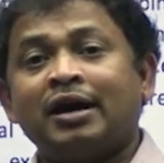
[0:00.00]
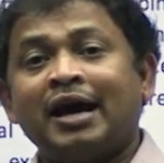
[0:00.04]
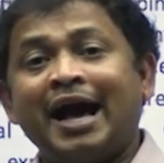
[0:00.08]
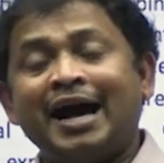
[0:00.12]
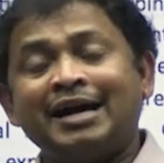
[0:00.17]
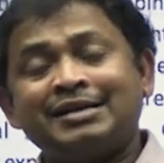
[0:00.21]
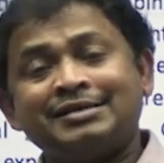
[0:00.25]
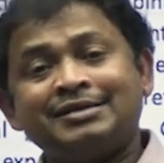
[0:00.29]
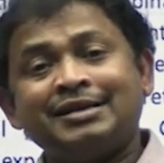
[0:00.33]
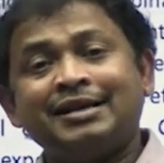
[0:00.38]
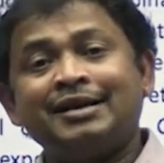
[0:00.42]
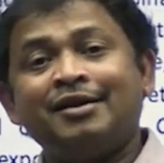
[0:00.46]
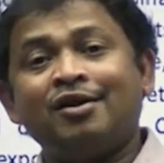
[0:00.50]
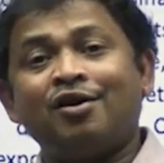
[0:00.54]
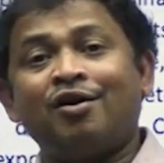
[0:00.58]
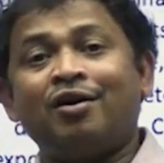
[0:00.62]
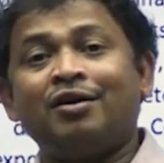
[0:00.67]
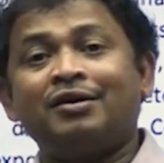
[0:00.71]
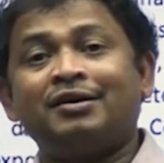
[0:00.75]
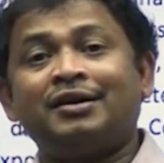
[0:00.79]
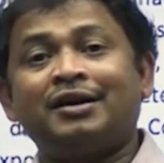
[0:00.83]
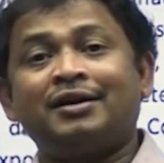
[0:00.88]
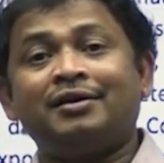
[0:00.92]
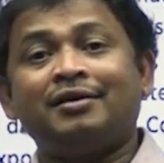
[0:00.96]
As a
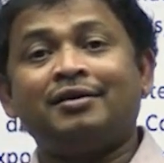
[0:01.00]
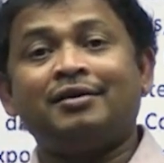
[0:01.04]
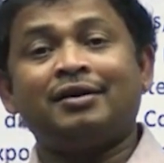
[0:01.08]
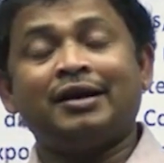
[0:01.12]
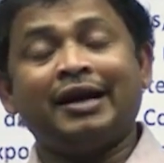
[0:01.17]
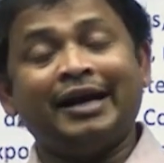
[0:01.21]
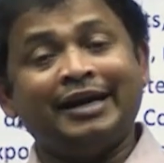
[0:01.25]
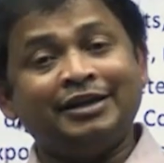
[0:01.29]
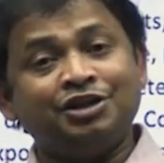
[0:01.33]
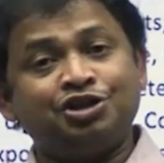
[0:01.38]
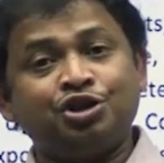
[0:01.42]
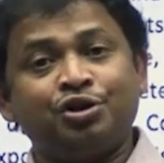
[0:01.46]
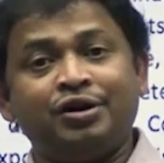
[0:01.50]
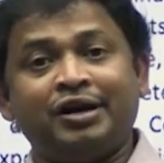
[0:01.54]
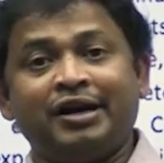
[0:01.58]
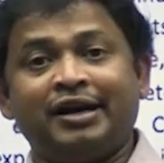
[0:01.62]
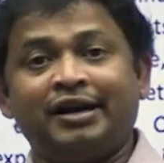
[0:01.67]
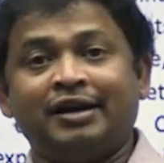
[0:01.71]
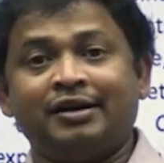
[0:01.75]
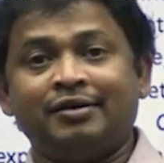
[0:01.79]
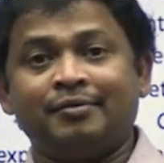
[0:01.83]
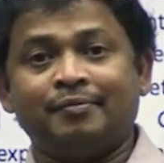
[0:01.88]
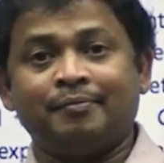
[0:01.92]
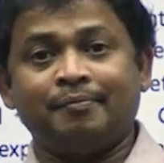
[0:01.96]

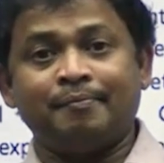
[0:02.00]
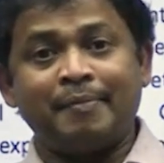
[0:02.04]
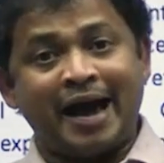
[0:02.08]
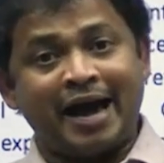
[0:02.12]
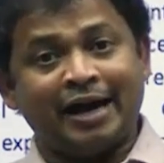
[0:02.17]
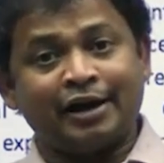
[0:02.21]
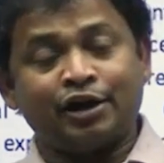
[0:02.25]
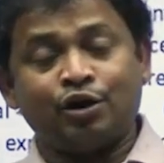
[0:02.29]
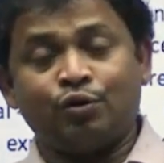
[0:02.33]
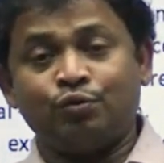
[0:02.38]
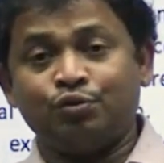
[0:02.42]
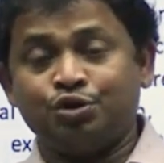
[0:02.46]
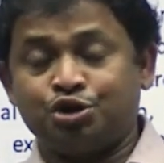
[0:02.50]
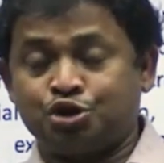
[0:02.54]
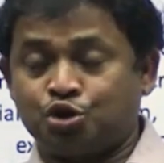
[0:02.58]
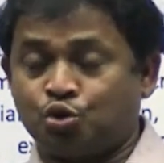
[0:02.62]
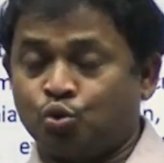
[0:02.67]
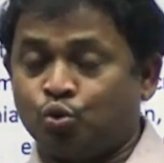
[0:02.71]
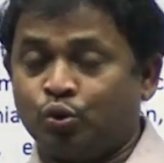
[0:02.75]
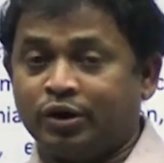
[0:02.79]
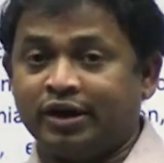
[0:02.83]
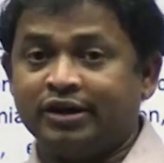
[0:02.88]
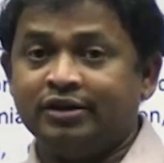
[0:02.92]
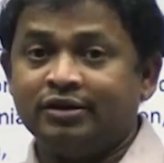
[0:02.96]
non-engineering background
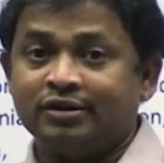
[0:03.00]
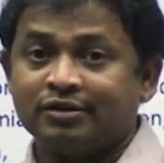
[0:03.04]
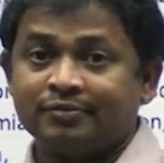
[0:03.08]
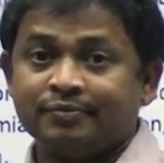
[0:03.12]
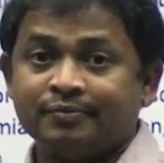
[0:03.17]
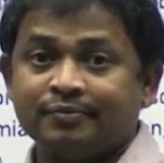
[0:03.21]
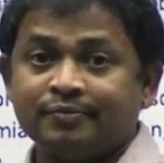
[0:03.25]
student,